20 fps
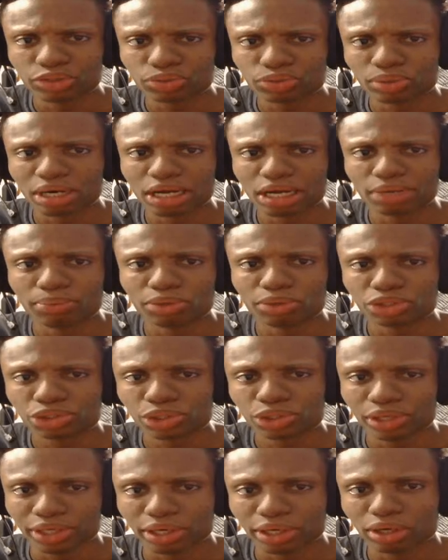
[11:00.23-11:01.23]
when I was
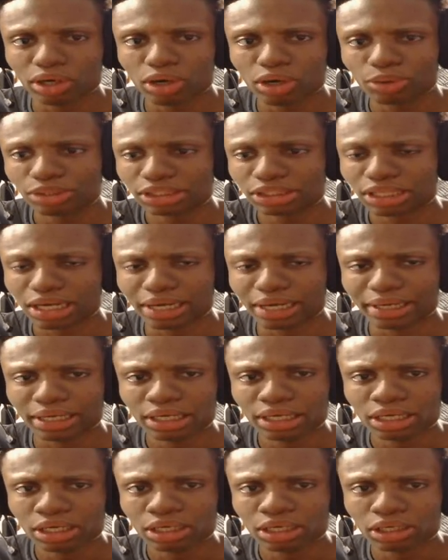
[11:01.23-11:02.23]
showing you all how to like
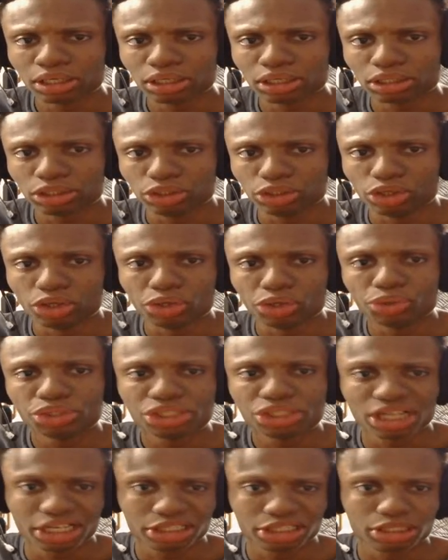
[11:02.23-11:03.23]
use
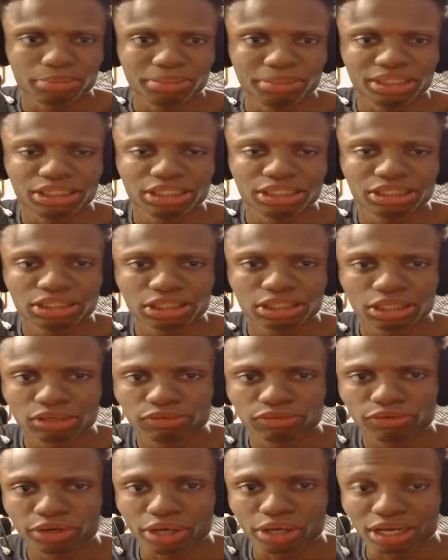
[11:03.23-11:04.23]
ChatGPT to
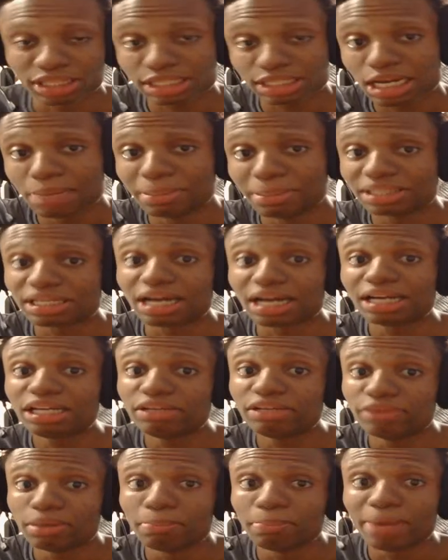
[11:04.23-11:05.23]
for your assignments, and
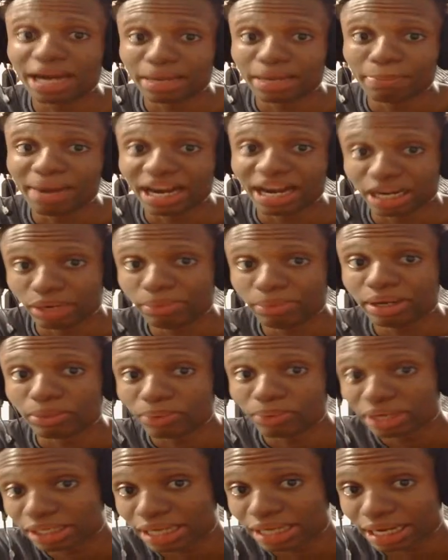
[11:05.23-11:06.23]
even by the way
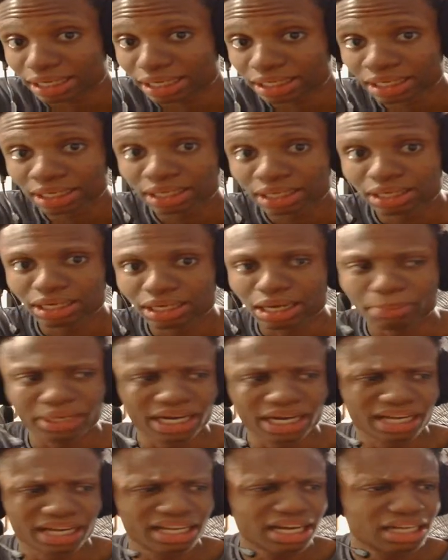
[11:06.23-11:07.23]
with that, I
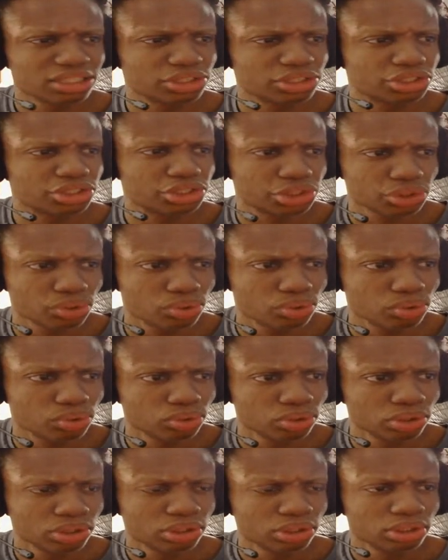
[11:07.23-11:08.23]
mean I can't
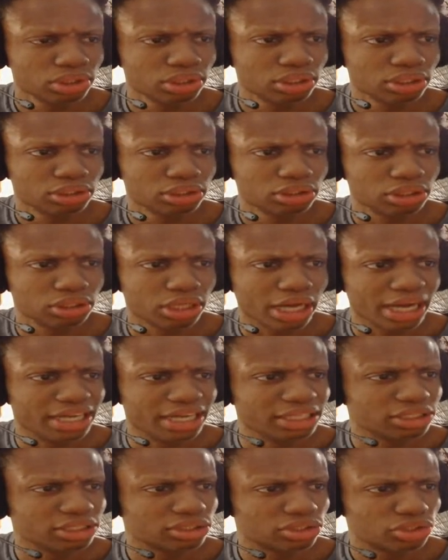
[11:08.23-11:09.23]
show
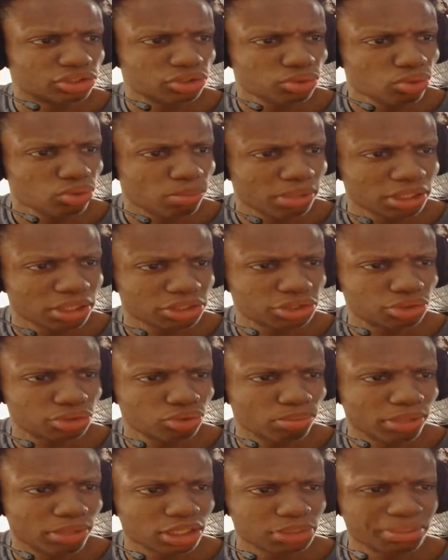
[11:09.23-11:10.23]
like too much
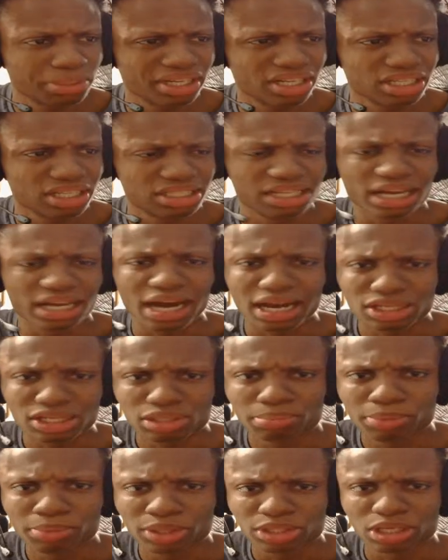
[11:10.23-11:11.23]
because there are
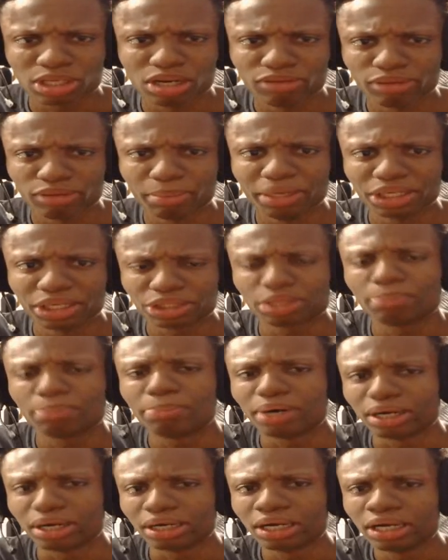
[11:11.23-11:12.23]
some personal information,
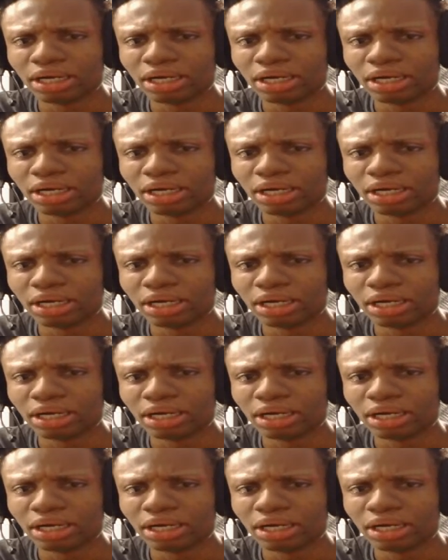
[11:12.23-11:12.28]
but